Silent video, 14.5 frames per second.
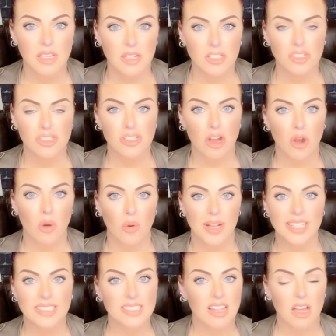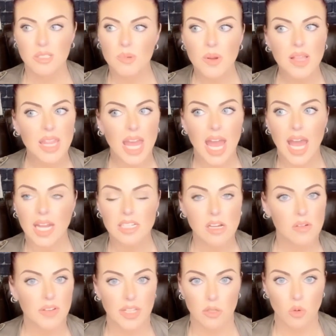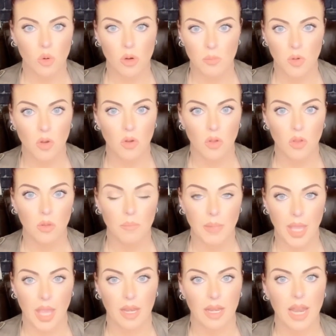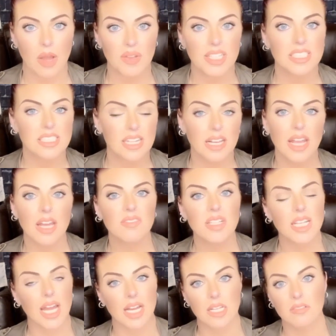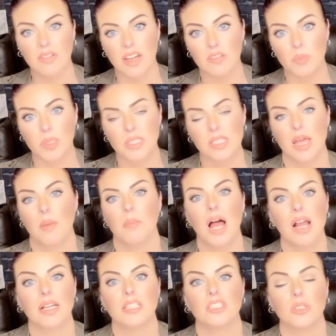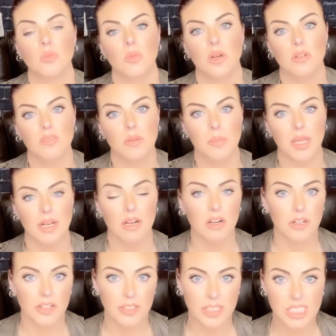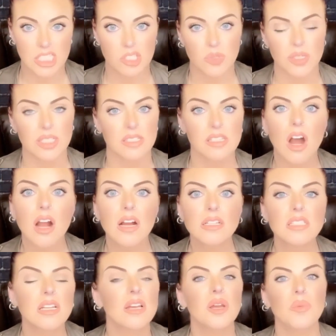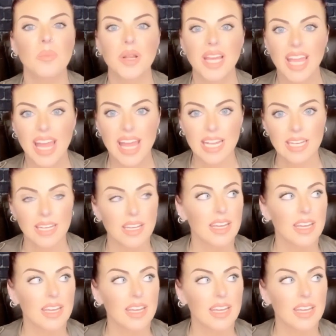So his lungs were that of a normal man. Now, he did have a 95% blockage in one of the main arteries to his heart. But again,